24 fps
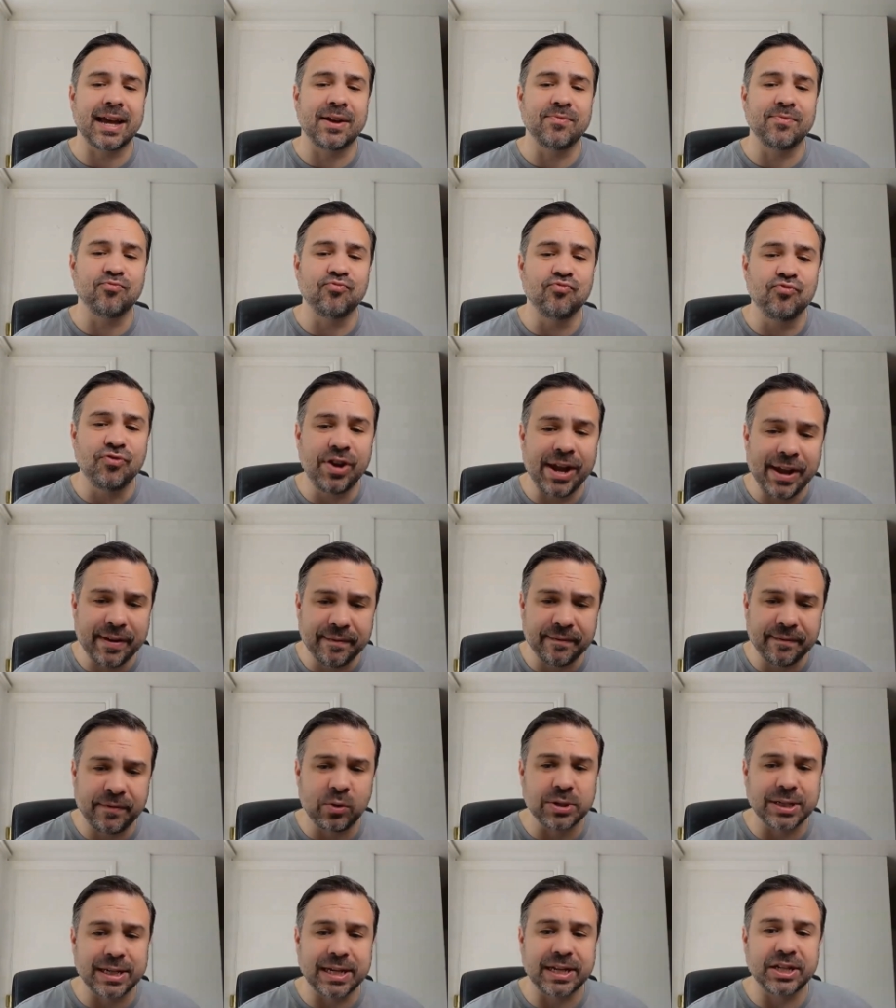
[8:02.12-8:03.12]
and
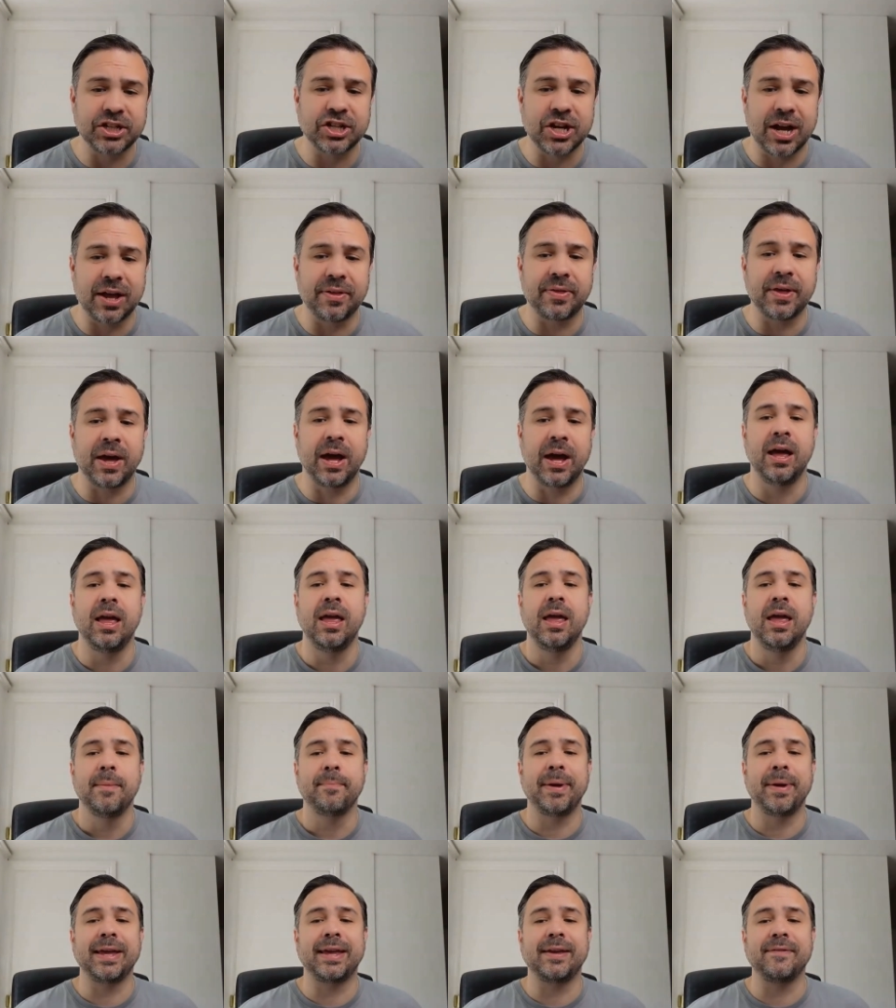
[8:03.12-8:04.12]
reinforce each other,
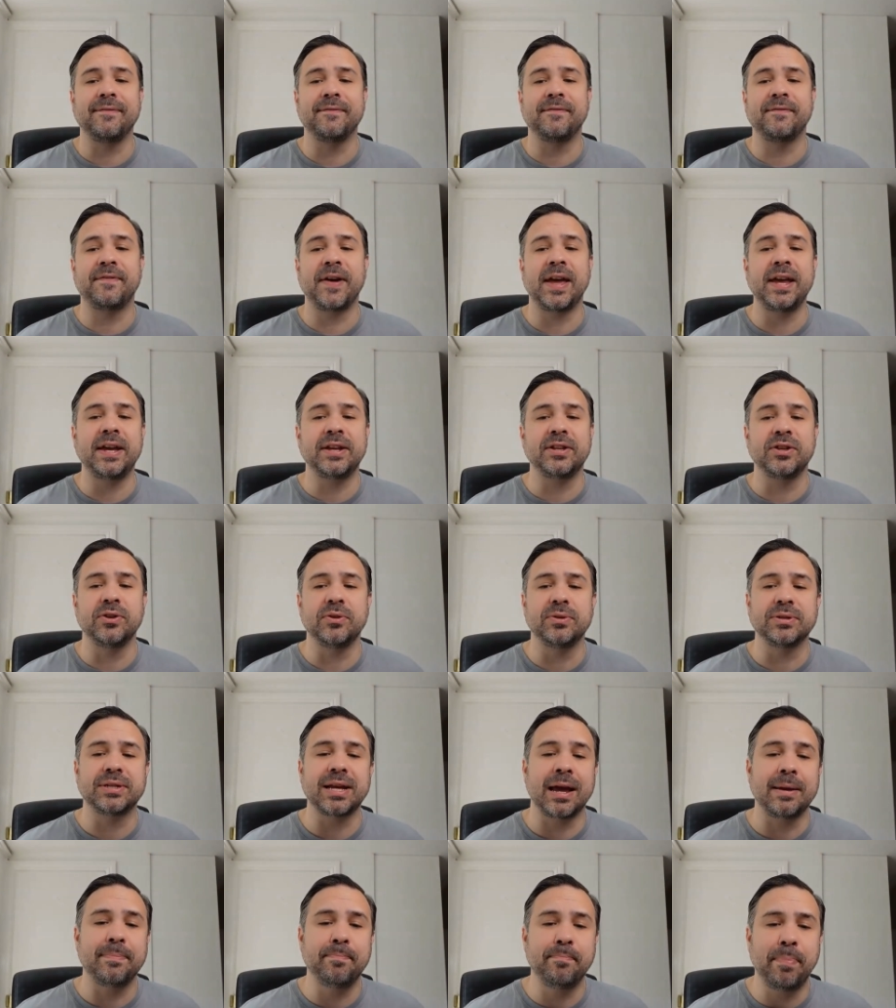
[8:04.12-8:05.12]
making fake news
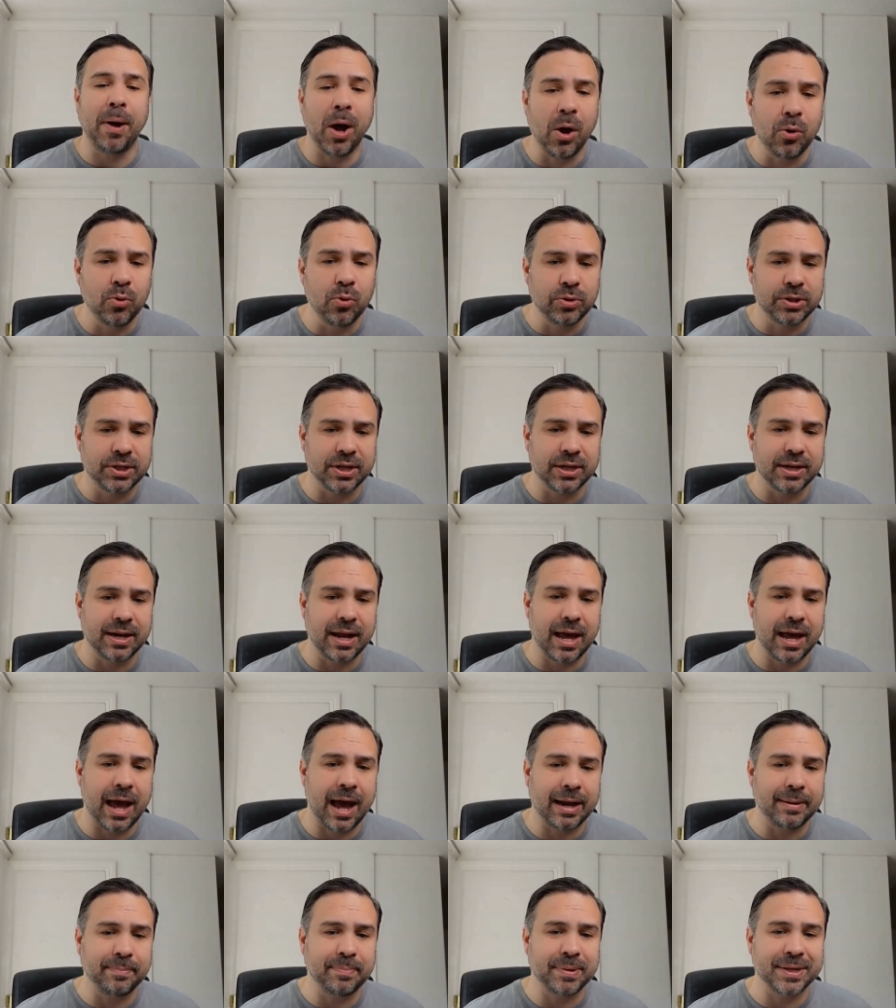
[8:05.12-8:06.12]
a potent
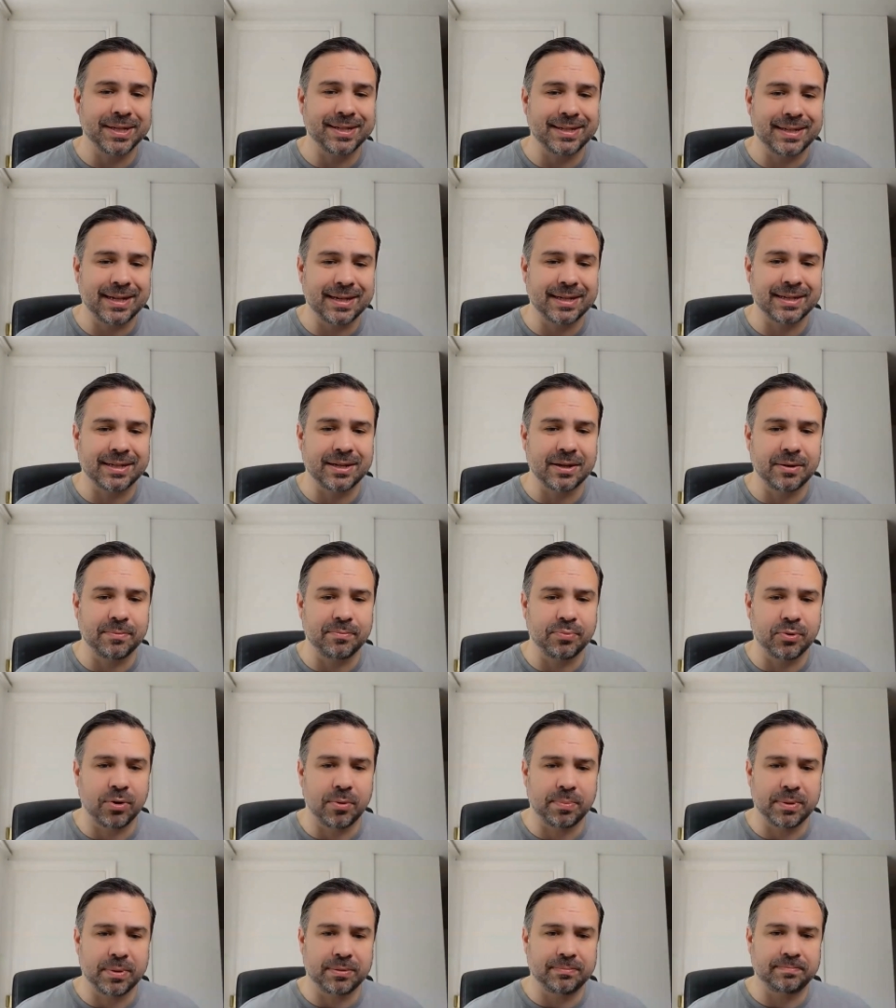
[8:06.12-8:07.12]
and persistent
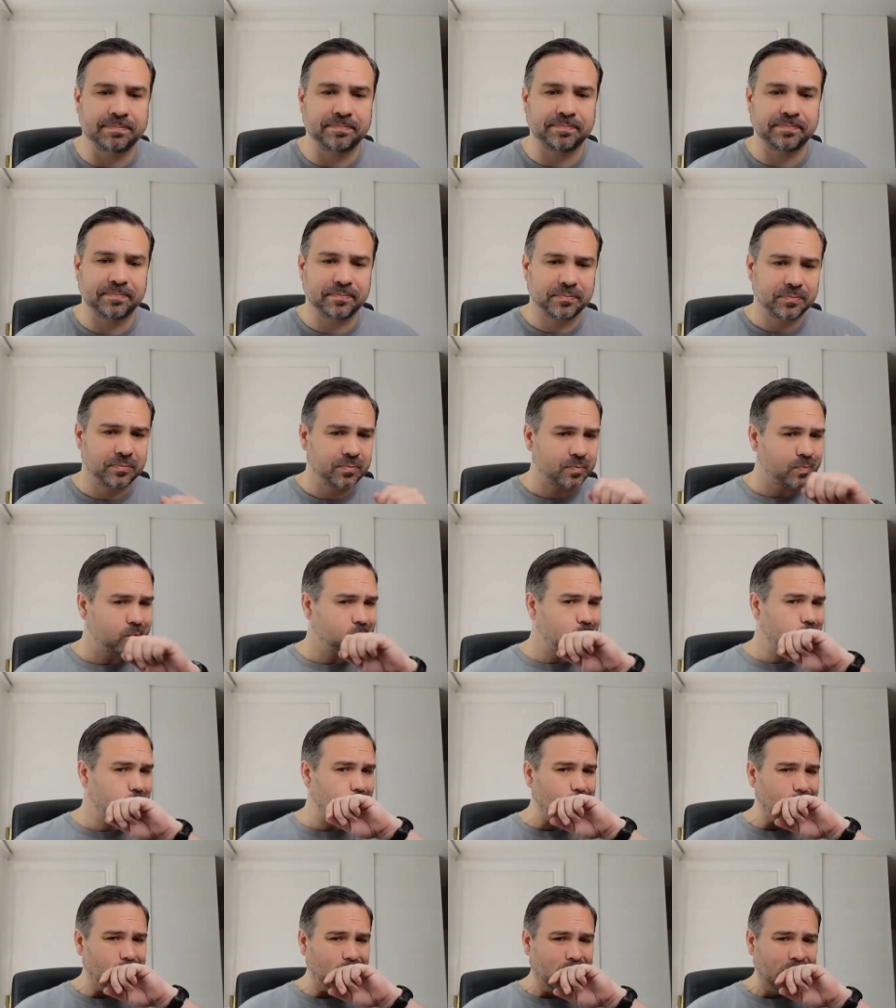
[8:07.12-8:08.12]
problem.
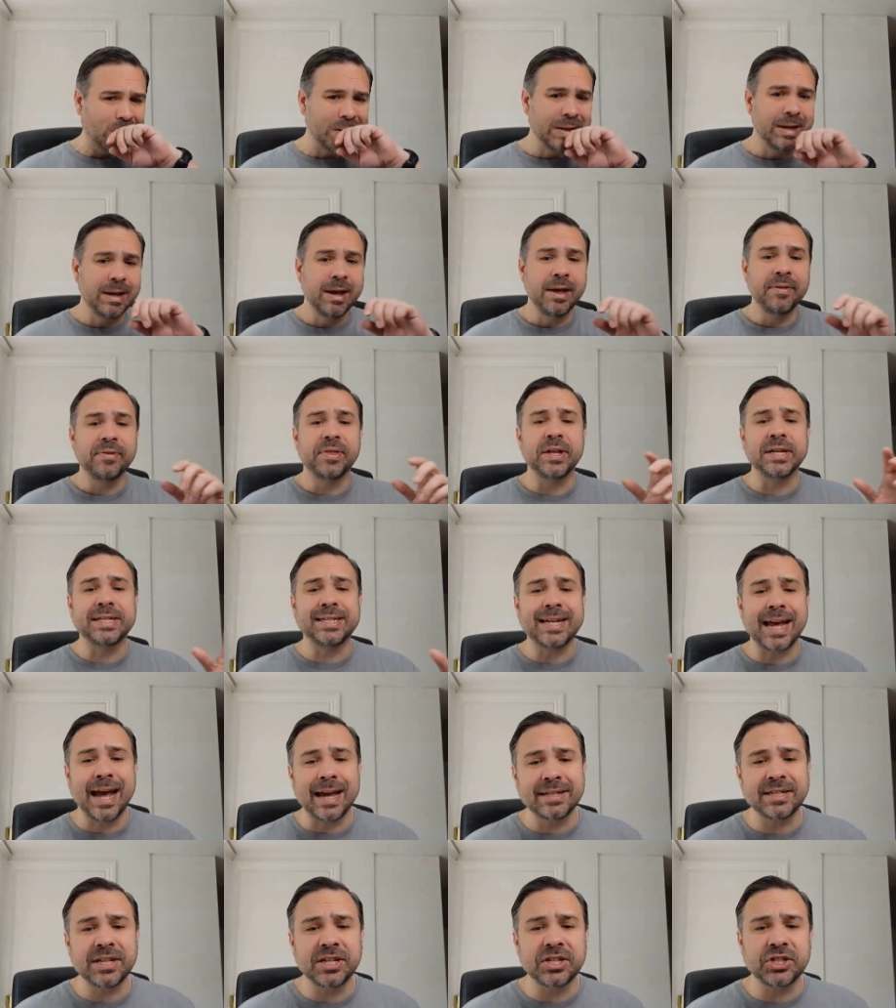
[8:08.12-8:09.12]
The
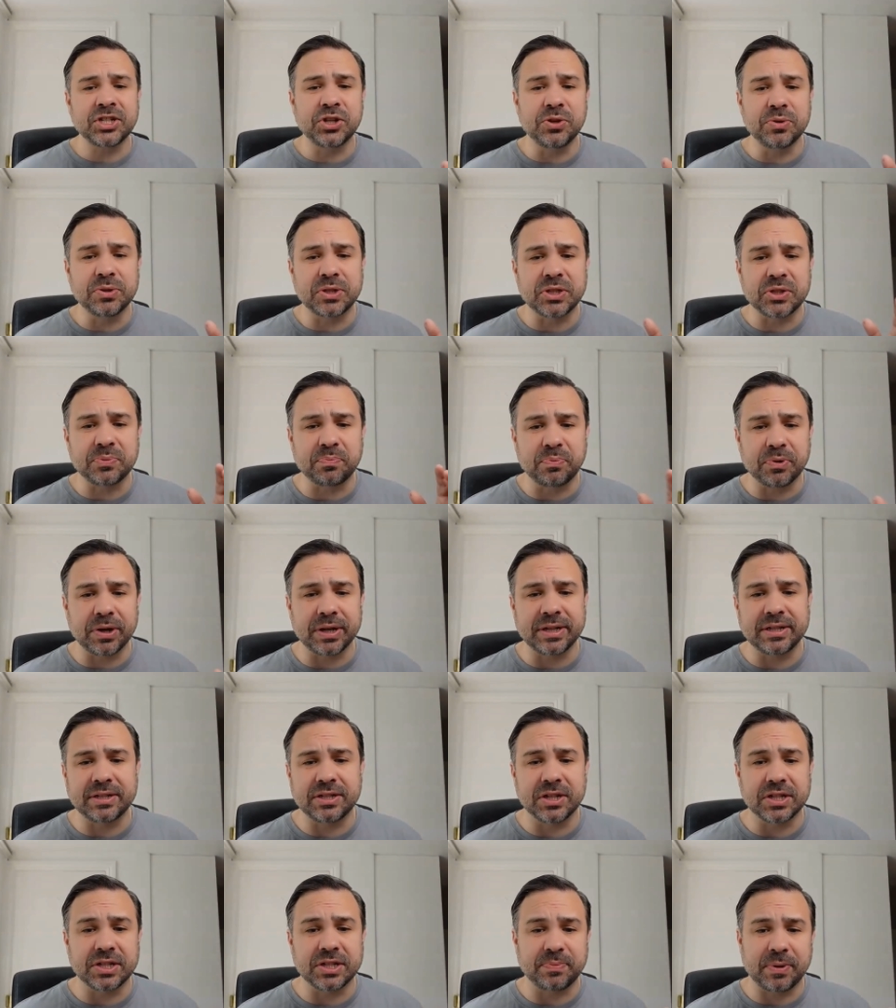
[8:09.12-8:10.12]
tactics used spread
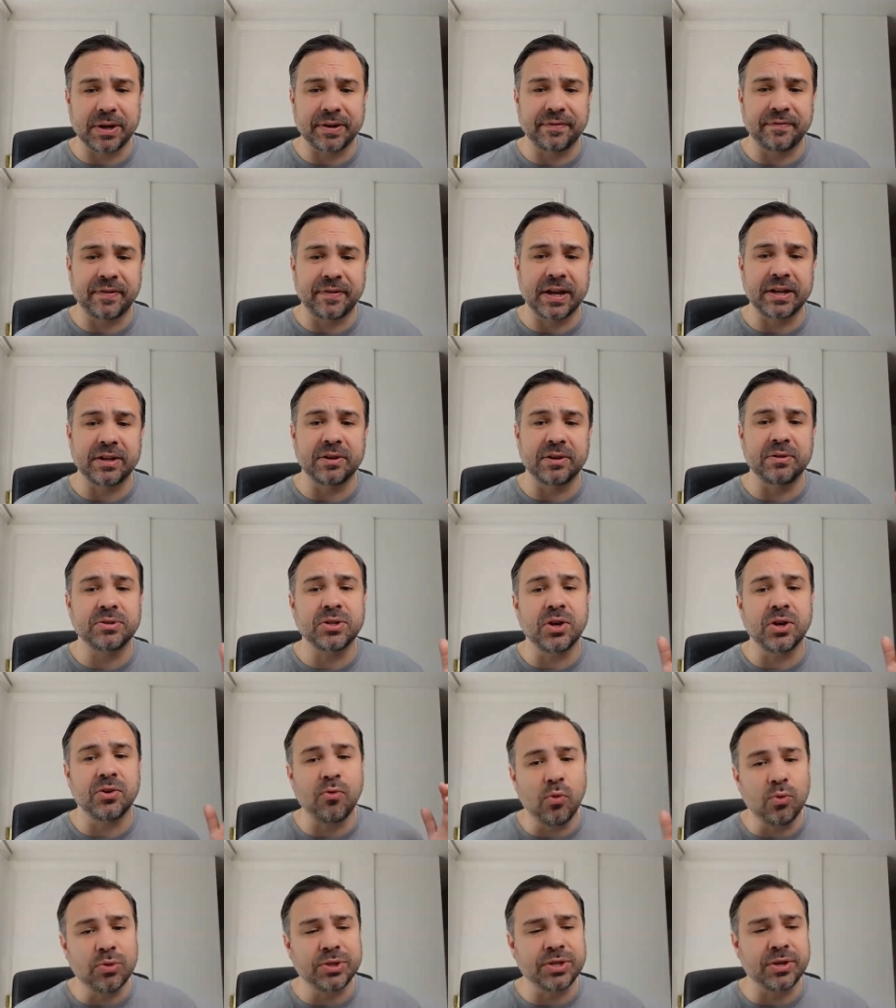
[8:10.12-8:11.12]
to spread fake news are
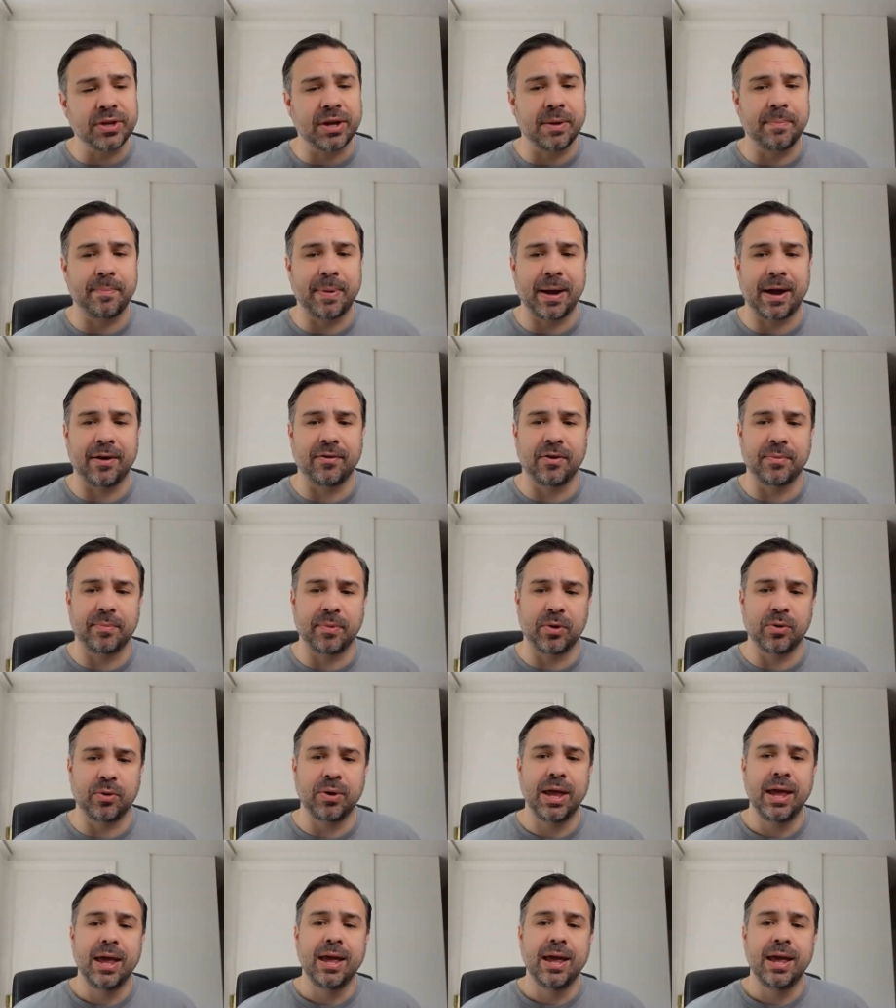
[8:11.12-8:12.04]
also comparable.